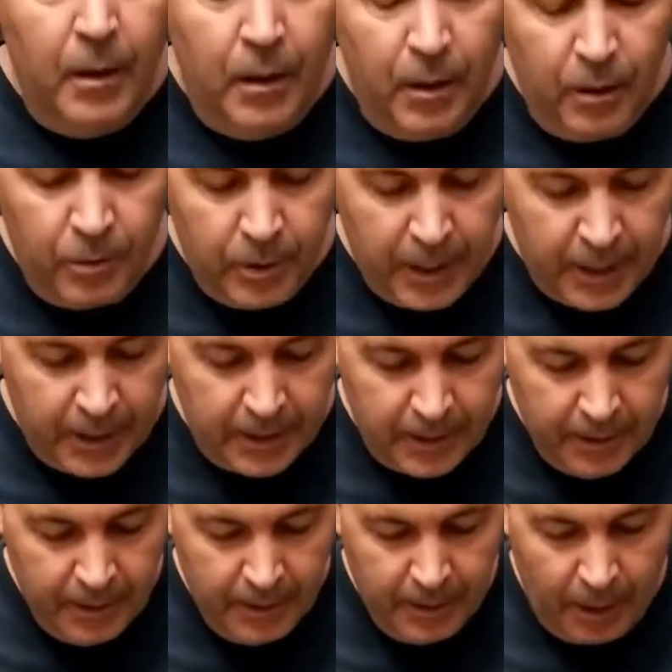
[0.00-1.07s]
Okay,
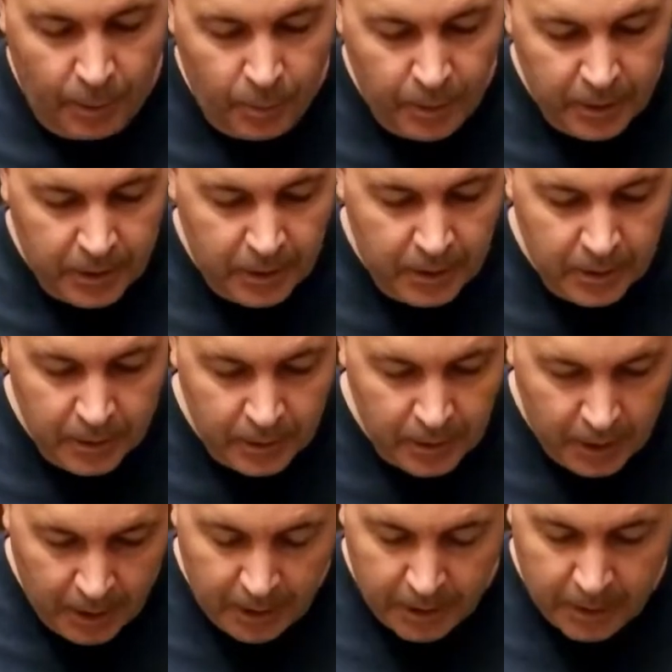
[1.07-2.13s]
I want to
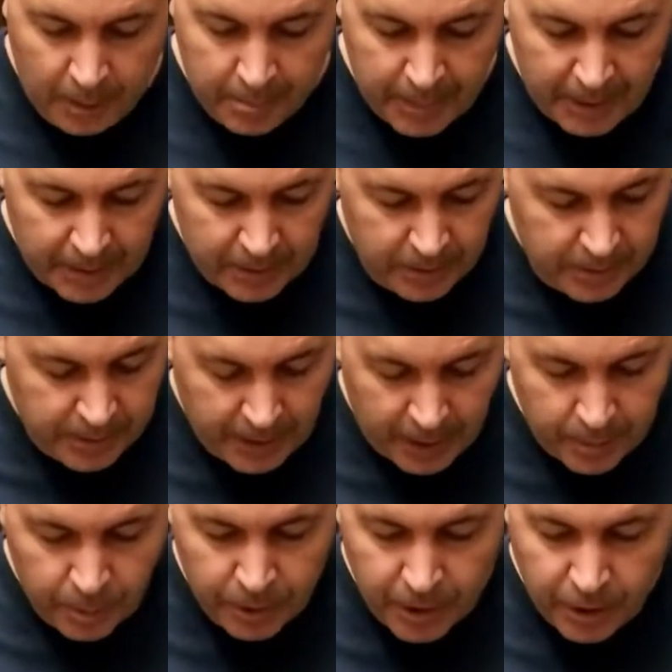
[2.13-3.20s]
come back to the
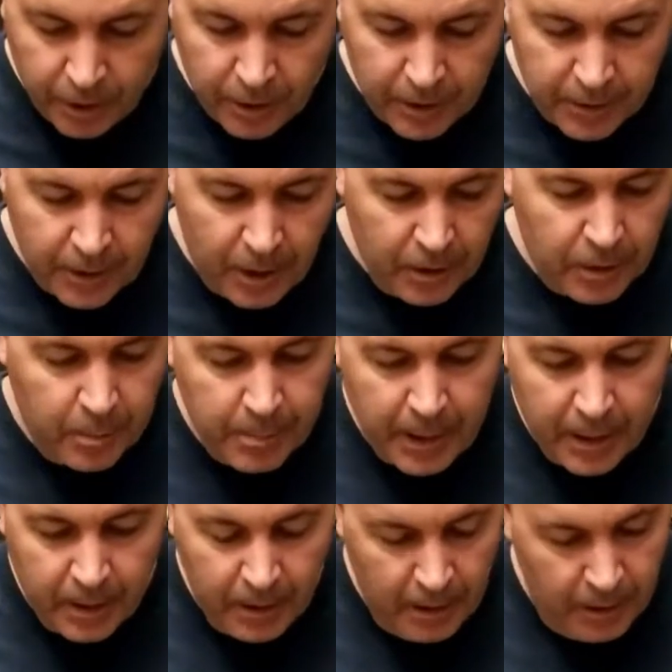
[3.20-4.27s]
table here and talk
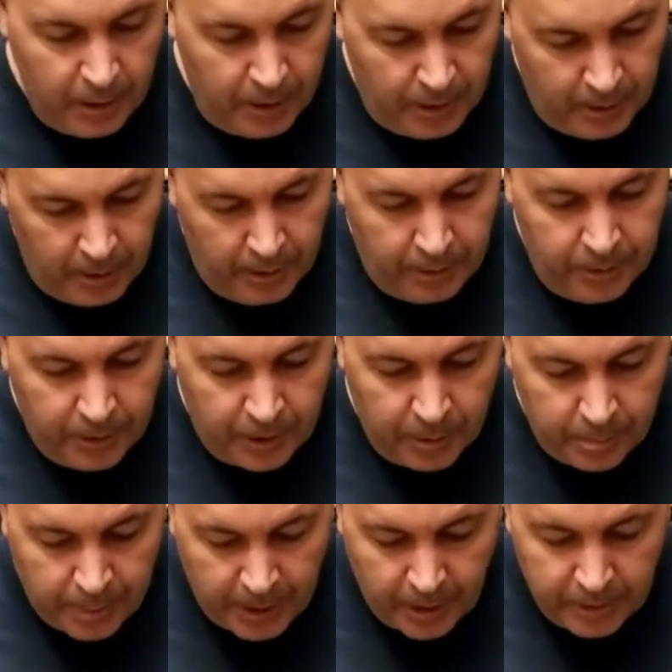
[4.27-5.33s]
about the
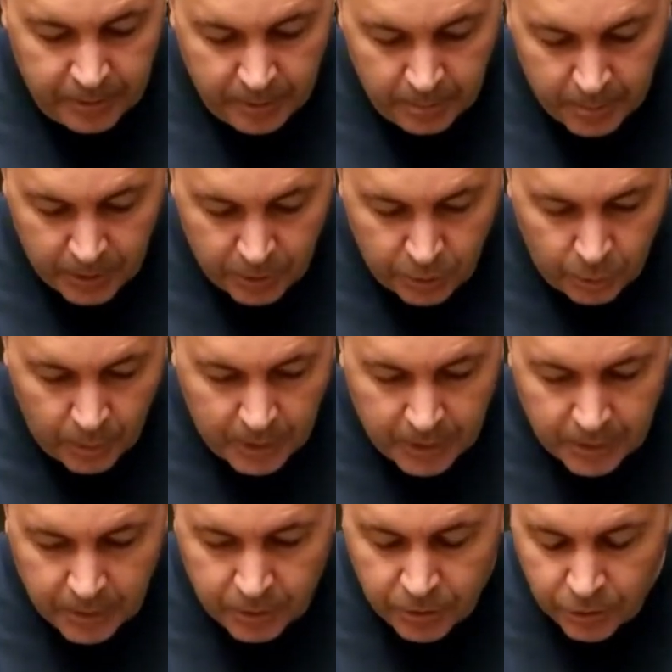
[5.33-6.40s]
comparison between
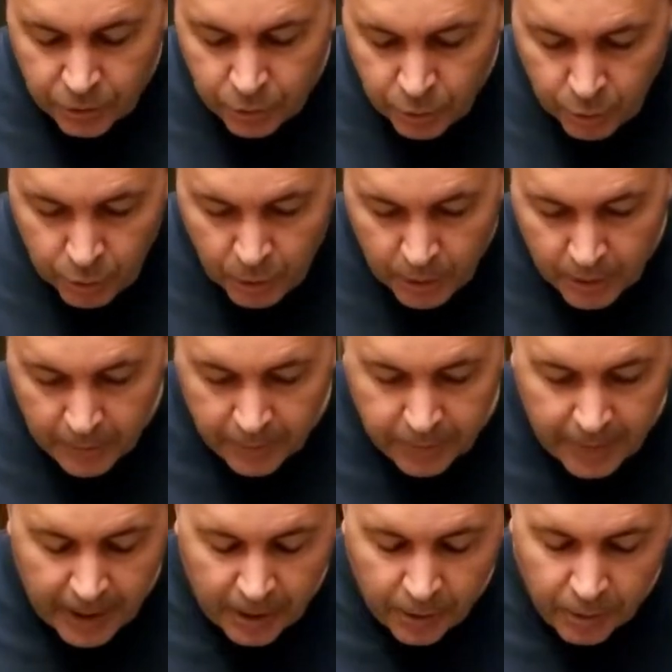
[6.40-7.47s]
the two
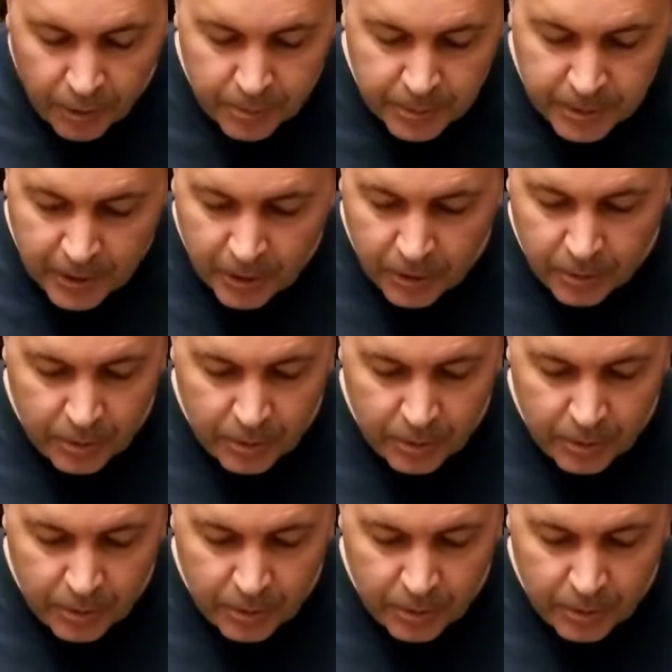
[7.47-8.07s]
firearms here.